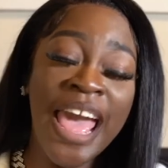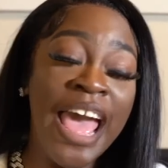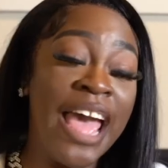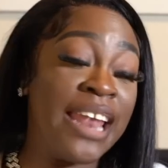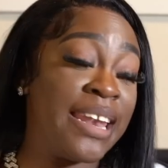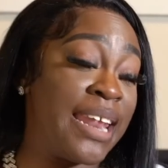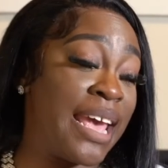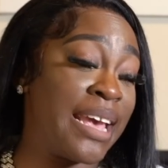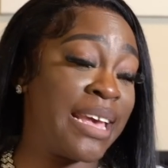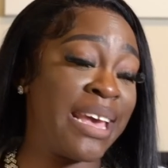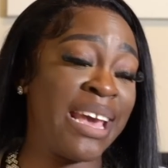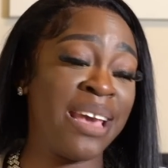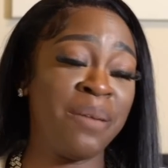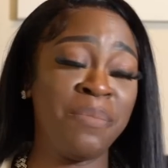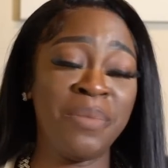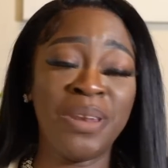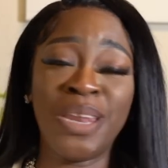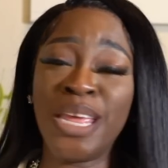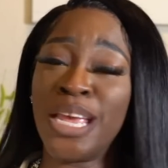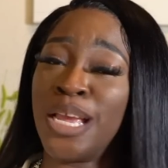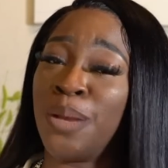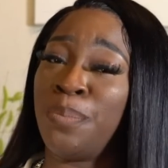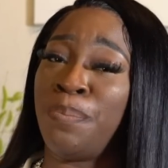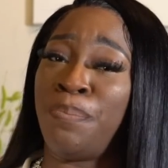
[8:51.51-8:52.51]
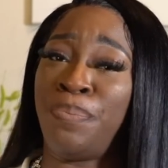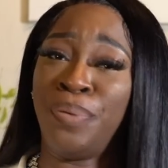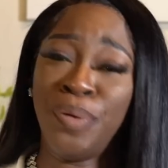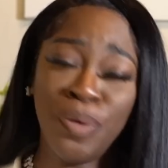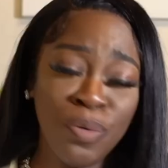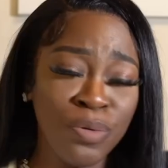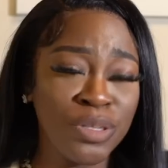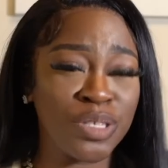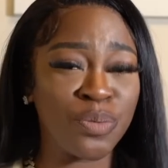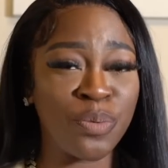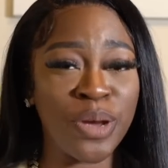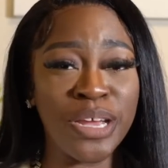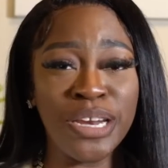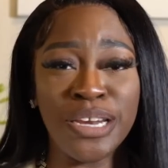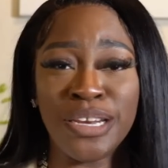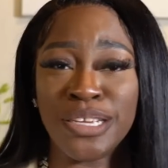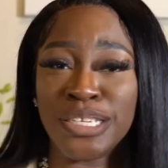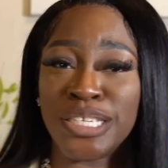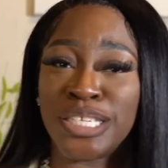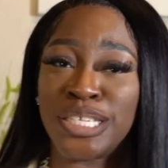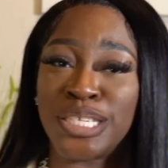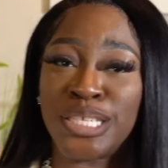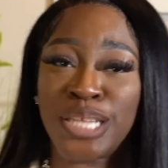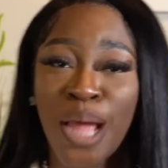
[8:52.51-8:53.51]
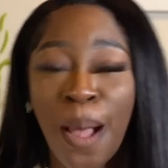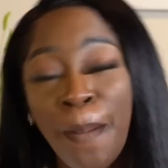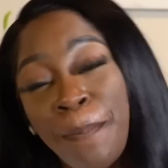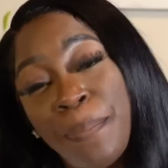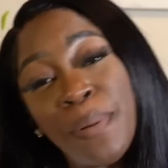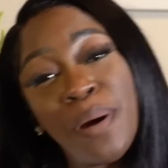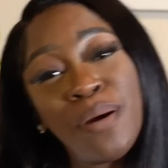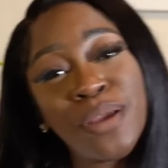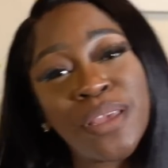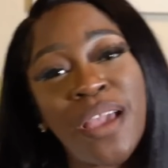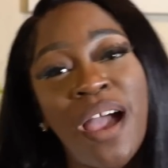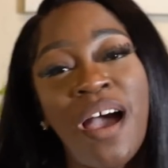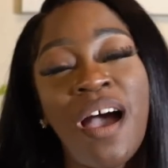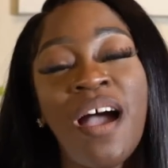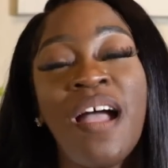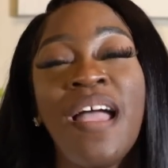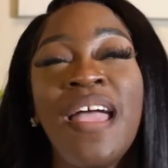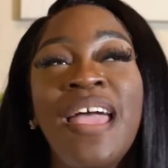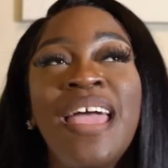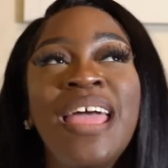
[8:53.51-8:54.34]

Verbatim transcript: They came in their boots ready to stomp on y'all.